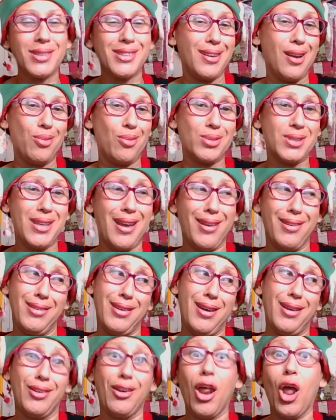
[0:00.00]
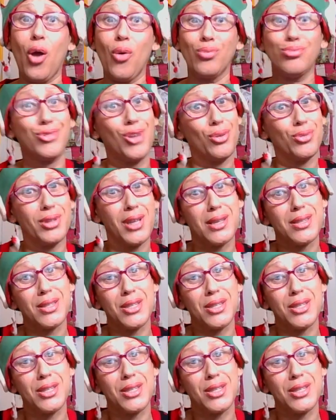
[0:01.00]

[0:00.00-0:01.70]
And I was like, yeah, no, don't think